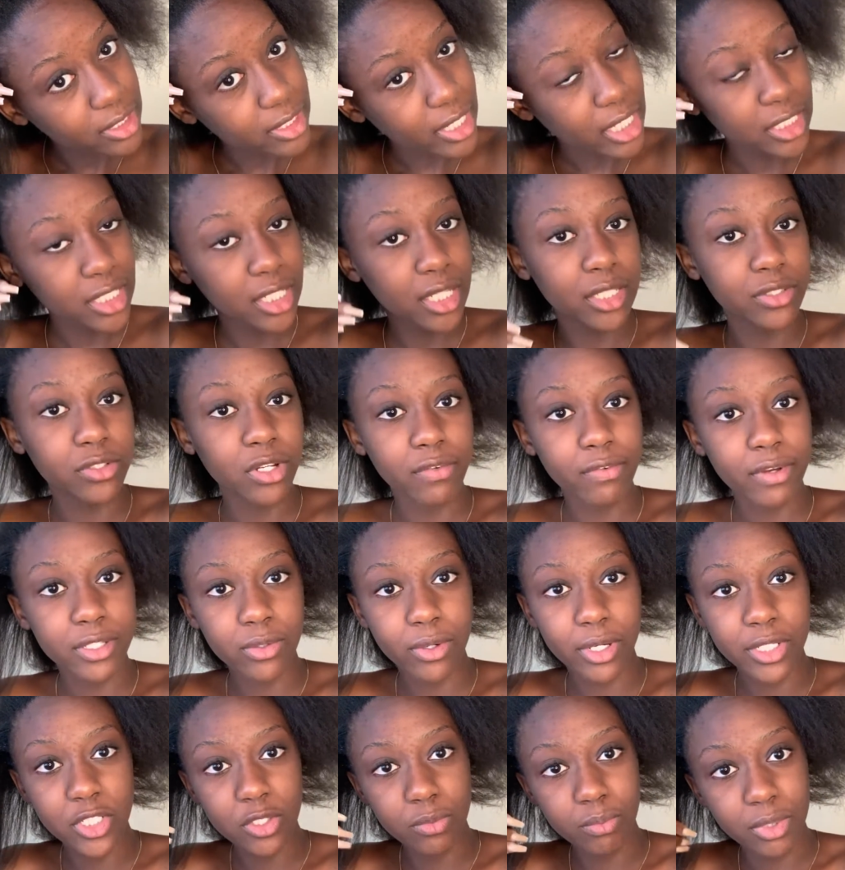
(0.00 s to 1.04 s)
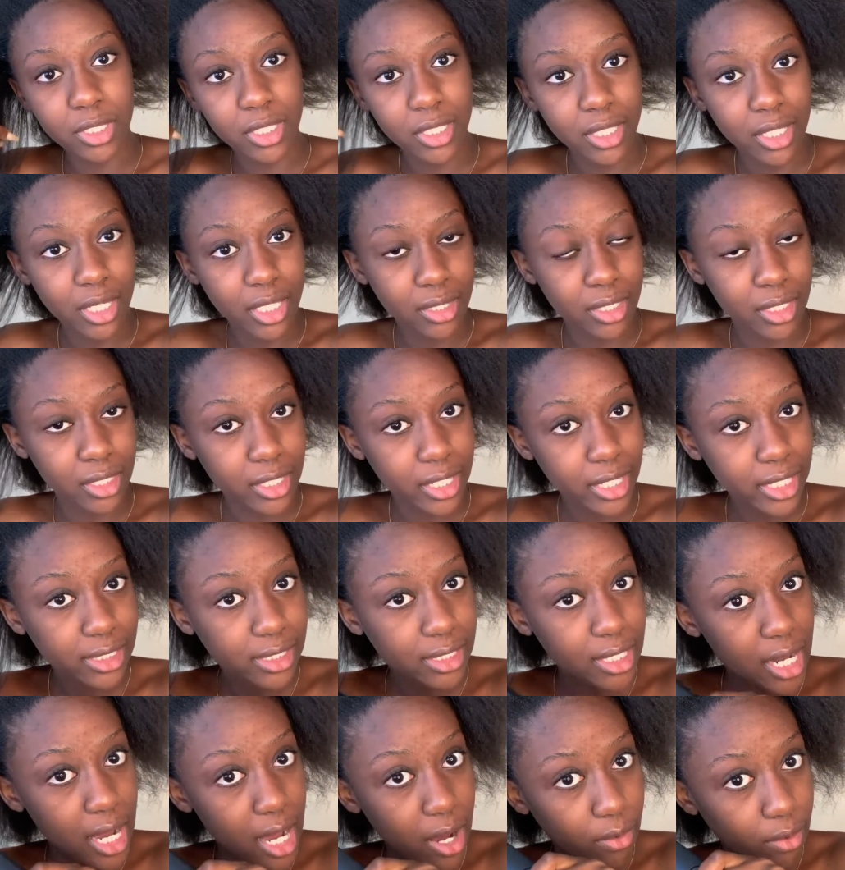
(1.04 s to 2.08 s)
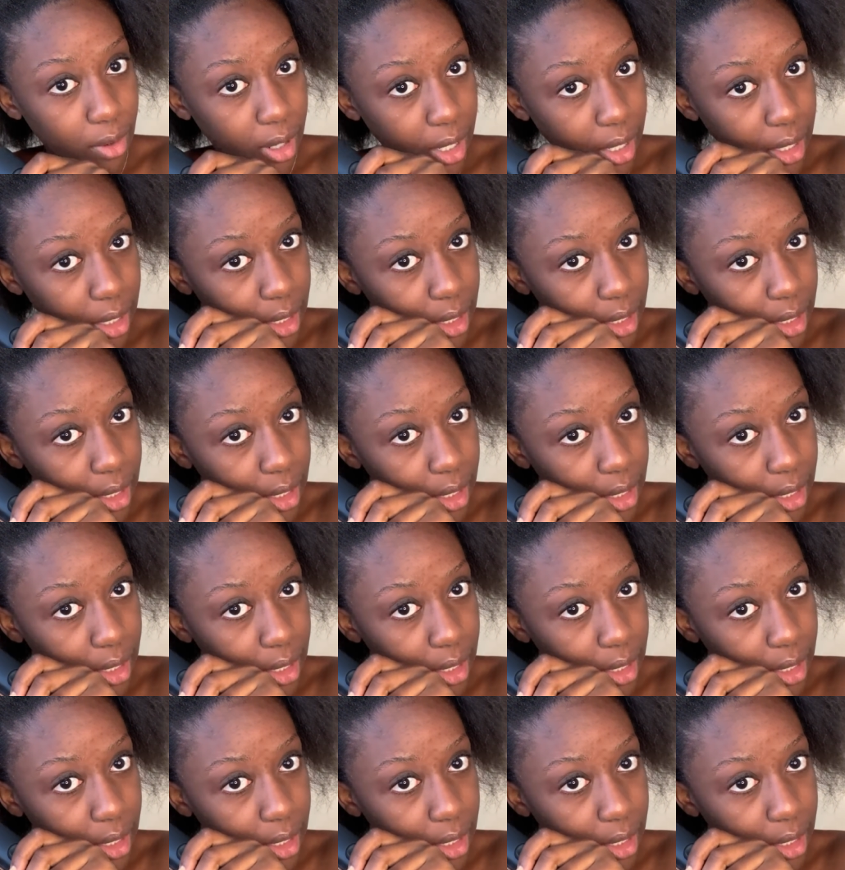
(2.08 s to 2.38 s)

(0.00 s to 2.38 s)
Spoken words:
Actually, the driver's going to be here in the next hour.